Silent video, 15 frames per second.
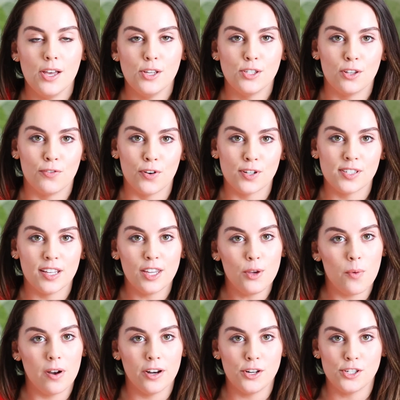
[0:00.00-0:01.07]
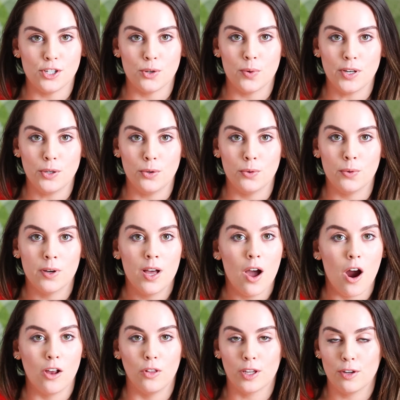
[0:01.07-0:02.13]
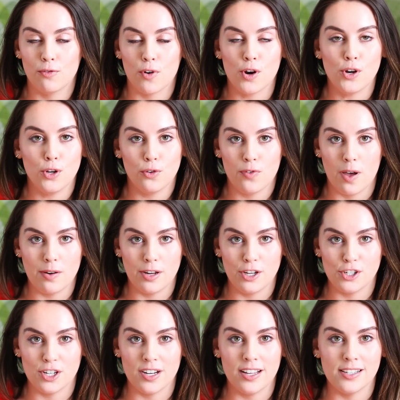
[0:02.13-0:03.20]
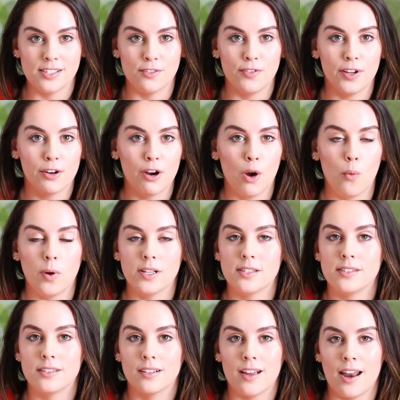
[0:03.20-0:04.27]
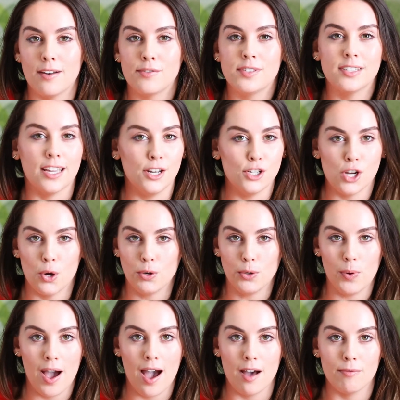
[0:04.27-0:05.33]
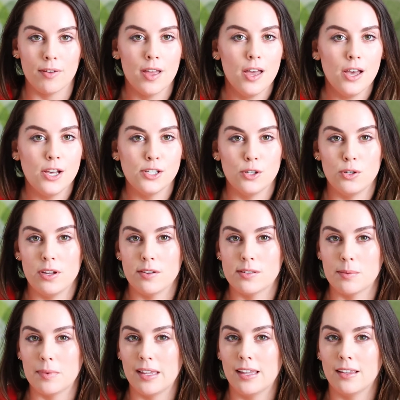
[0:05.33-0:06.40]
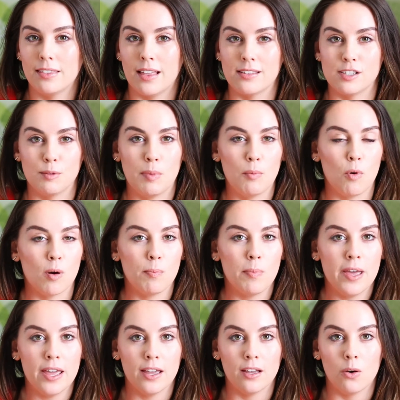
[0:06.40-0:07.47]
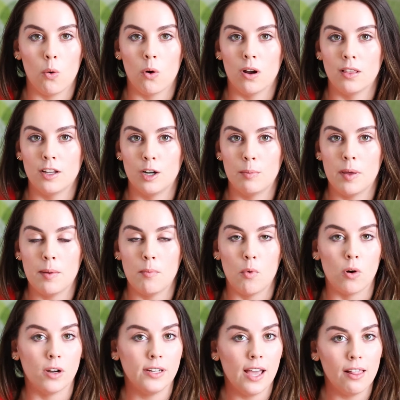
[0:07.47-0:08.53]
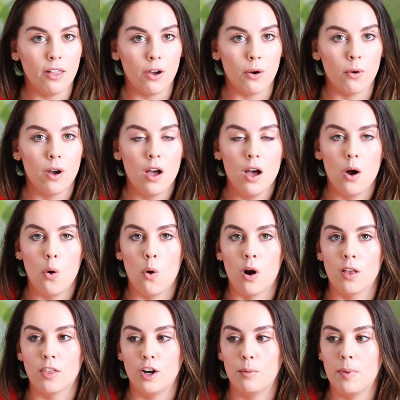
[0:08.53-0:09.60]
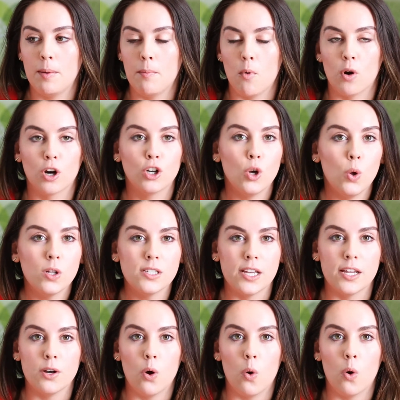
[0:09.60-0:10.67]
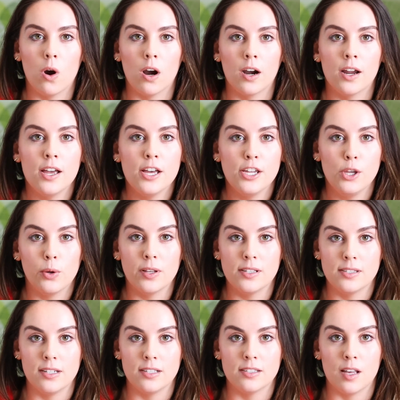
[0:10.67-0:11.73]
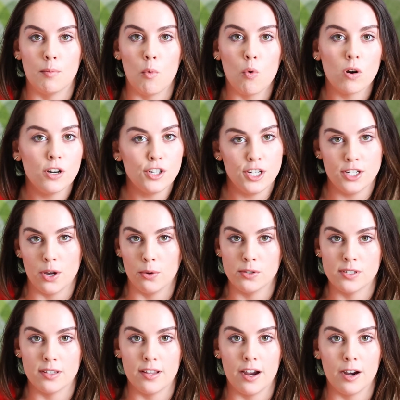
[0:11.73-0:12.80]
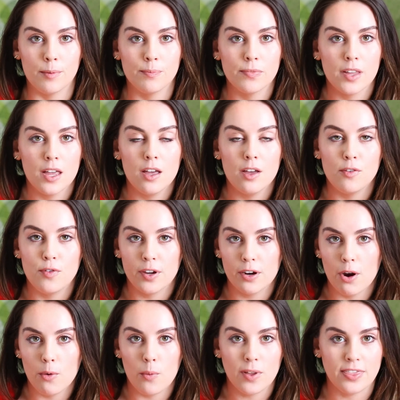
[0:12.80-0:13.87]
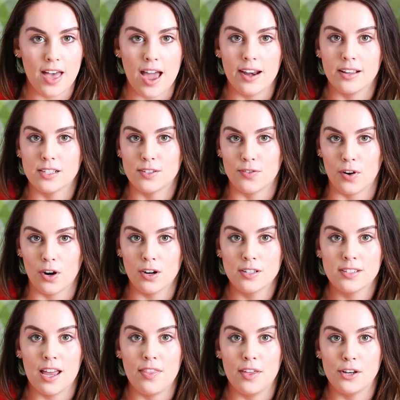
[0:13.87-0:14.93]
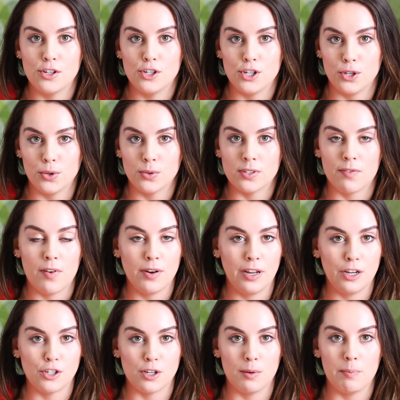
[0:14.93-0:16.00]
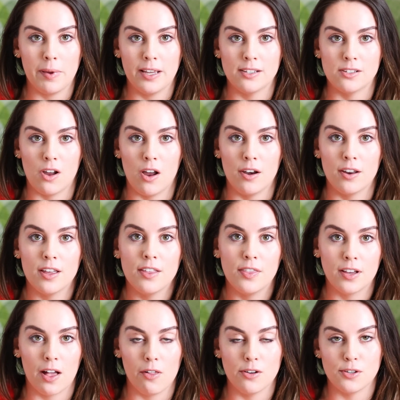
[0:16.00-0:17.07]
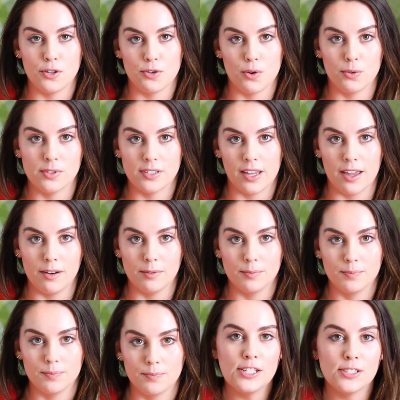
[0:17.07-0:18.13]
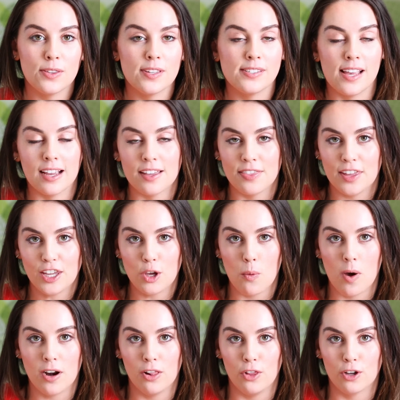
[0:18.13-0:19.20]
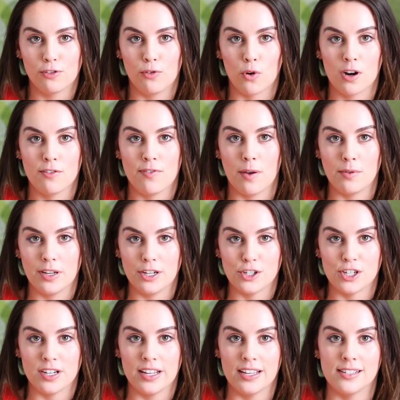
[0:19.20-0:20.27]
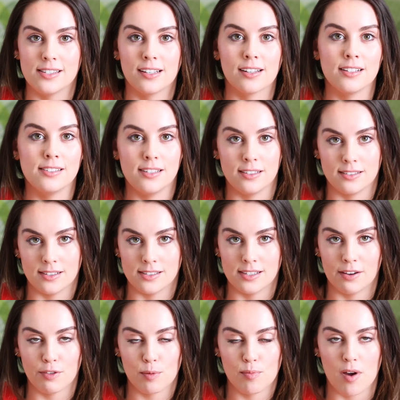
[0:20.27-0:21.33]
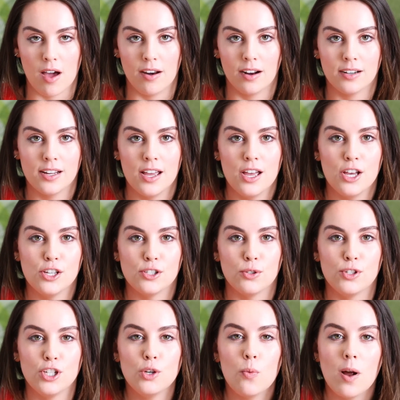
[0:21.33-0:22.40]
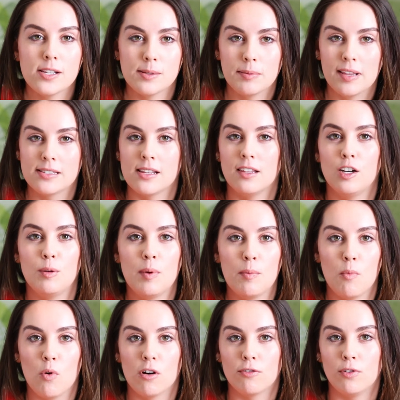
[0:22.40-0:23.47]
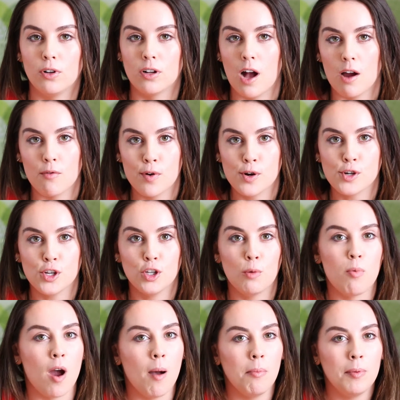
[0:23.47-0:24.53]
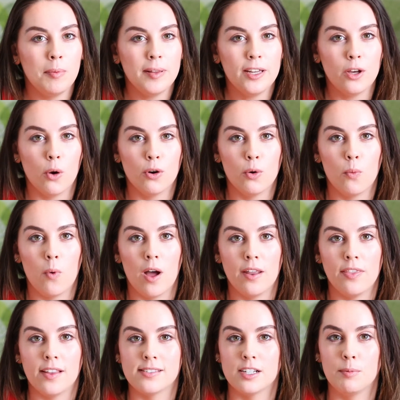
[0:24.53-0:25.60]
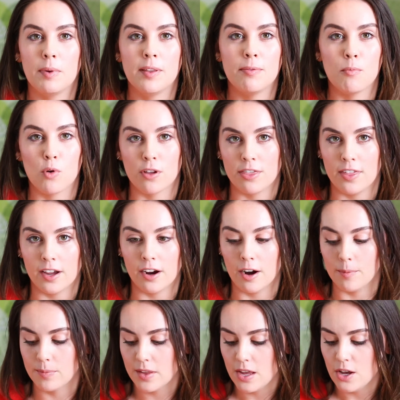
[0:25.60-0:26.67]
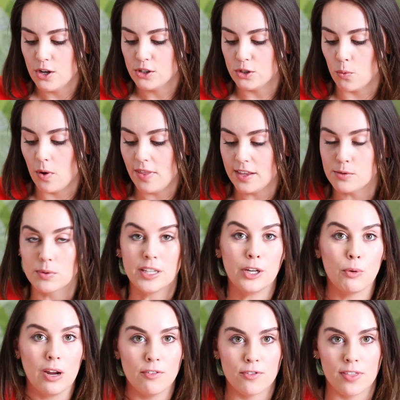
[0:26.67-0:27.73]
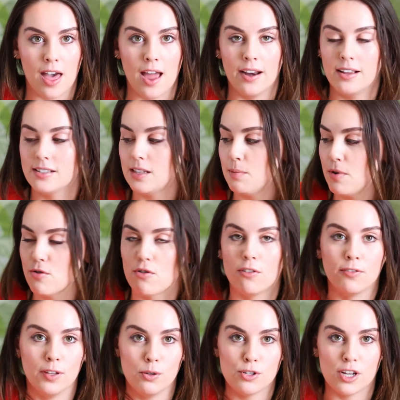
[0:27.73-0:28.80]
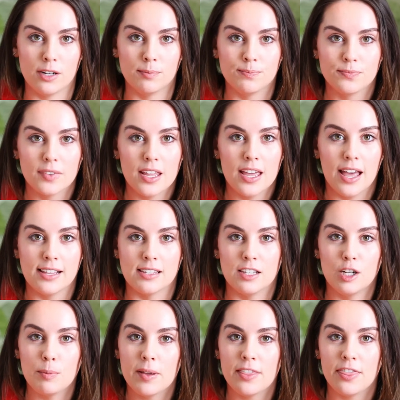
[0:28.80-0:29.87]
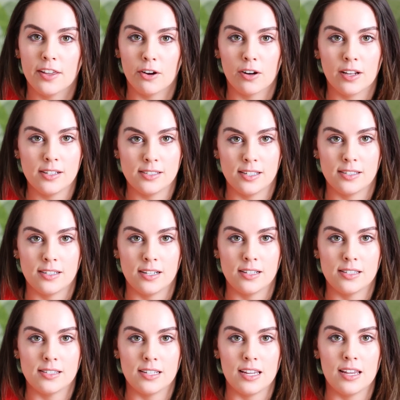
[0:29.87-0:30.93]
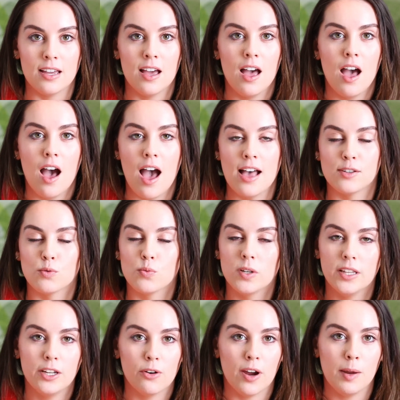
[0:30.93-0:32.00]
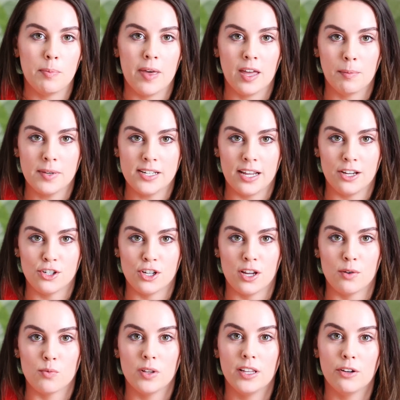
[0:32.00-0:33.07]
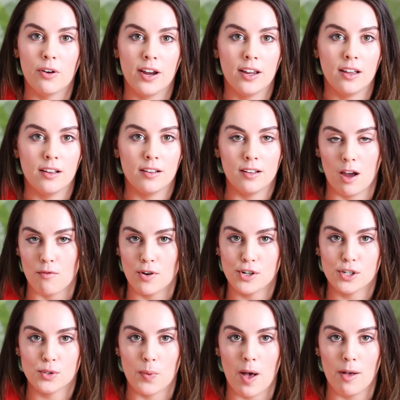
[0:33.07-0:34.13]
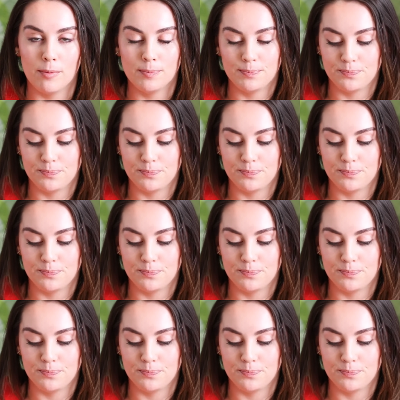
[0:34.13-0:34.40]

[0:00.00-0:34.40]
So the first thing you want to do when you are looking for a new foundation is to figure out what kind of skin tone you have. So do you have something that's a little bit more pink or a little bit more yellow or a little bit more golden, or you can see some orangey tones in there. Figure out what that is first and then choose a foundation based on the colors in your own skin. So the second thing you'll want to look for in foundation is the consistency of the product. So do you want something that's a little bit more full coverage? You'll probably go to one that's a little bit more thicker. So one that's really great for that is the Mineral Fusion. It's a little bit thicker consistency, has really great pigmentation, really great coverage as well.